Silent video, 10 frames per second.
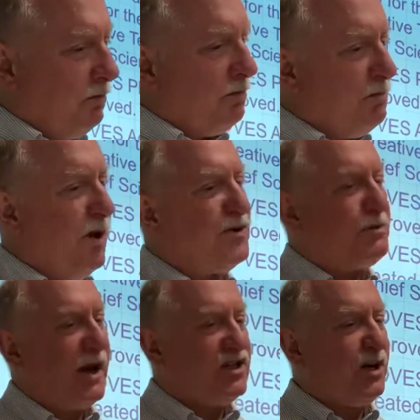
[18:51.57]
MOVE's
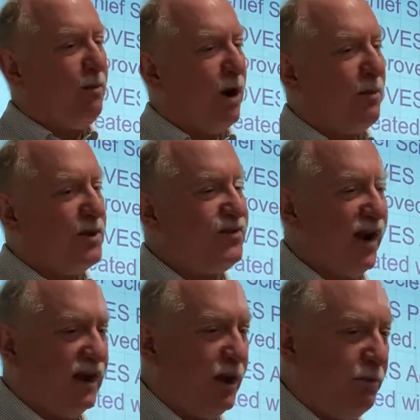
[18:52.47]
PhD program was
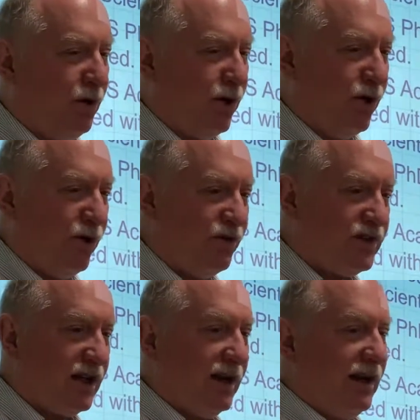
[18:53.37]
finally
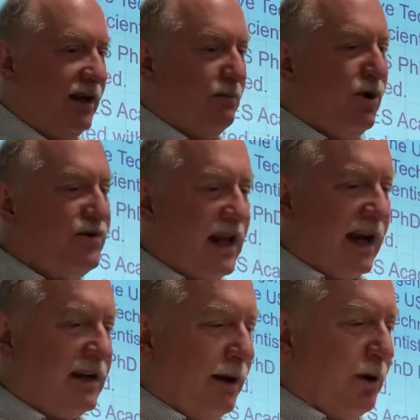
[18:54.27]
approved. MOVE's
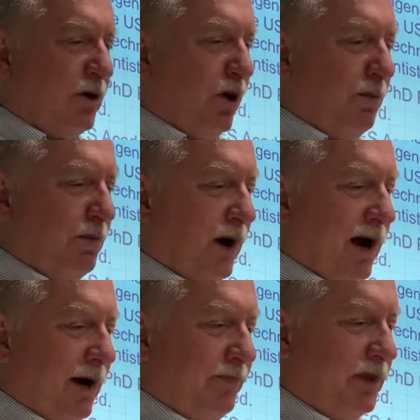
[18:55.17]
academic group,
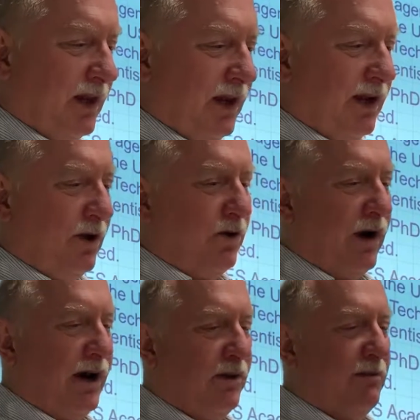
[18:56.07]

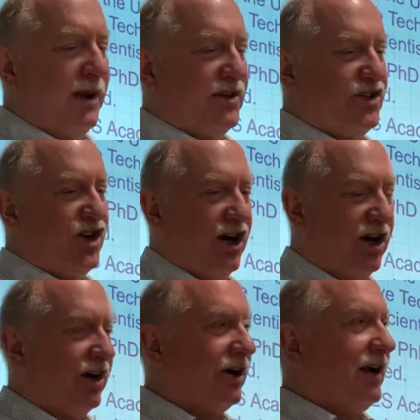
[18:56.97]
created with me as
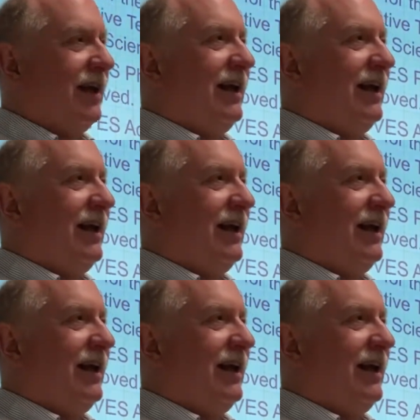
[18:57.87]
chair.